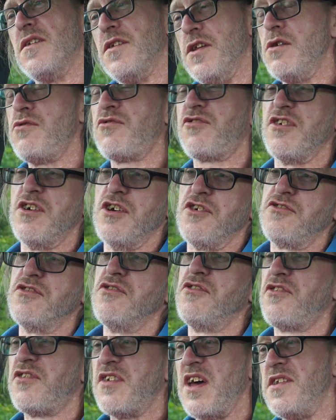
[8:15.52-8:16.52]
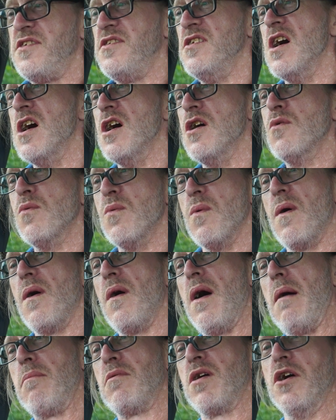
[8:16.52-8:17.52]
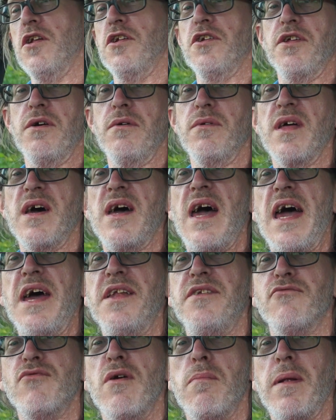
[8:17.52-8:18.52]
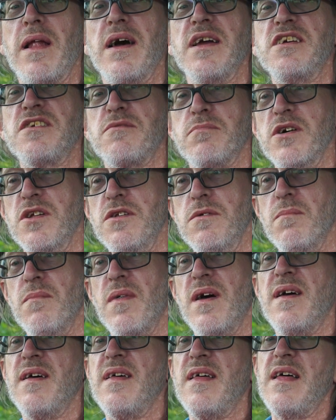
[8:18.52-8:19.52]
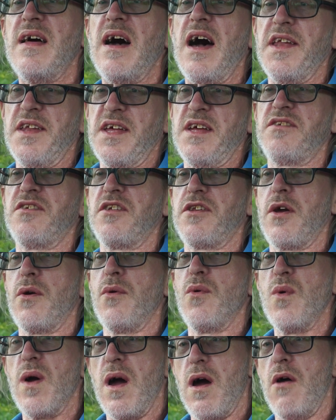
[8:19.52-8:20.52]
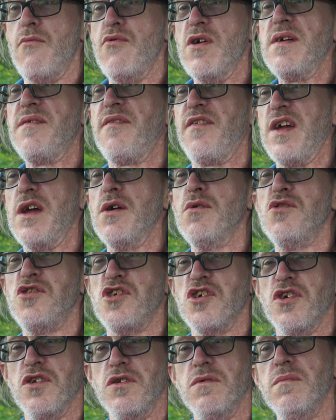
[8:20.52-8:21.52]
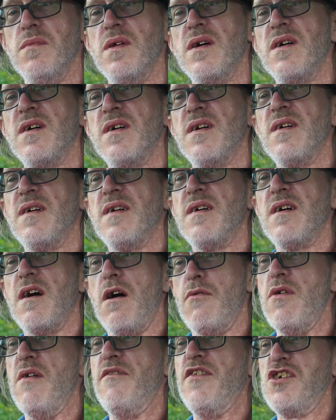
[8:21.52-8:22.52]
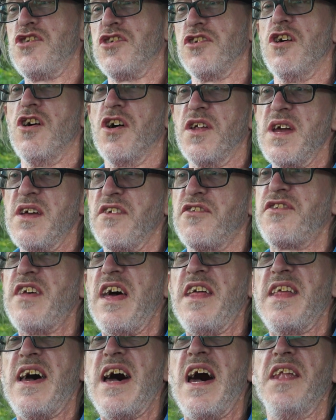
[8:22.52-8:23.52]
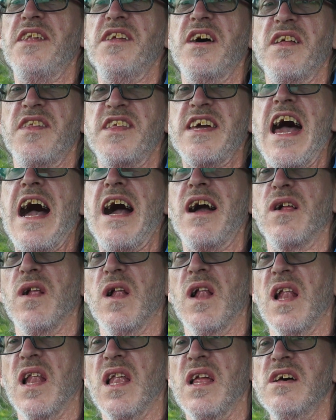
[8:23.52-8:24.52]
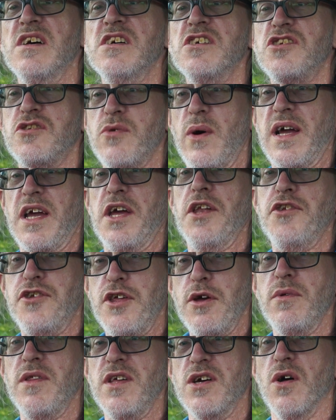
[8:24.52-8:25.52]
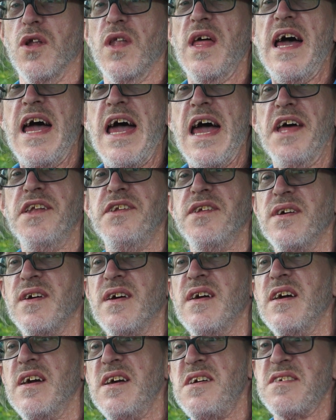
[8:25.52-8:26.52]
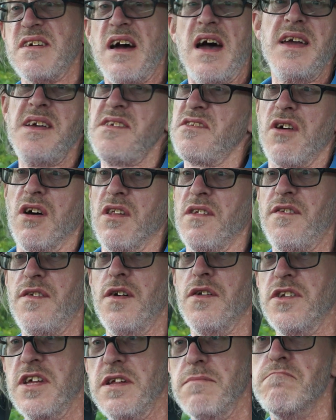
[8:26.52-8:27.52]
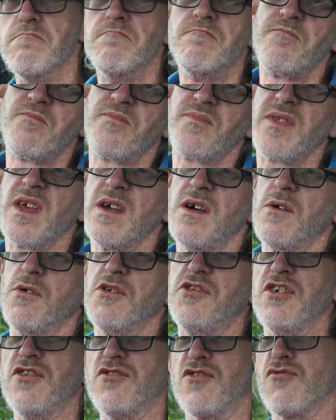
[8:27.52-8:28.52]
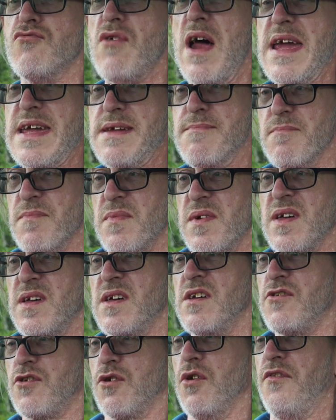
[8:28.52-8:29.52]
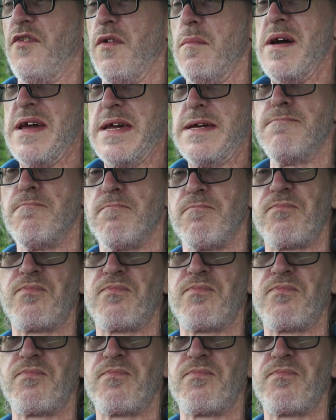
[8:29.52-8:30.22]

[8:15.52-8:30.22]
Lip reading: New surgeon said, no, I'm going to do the head replacement. I need to do a refusion, a revision on it, set the hand at the angle so I can do the ulnar head. He's got the funding, which is great. It's good for me,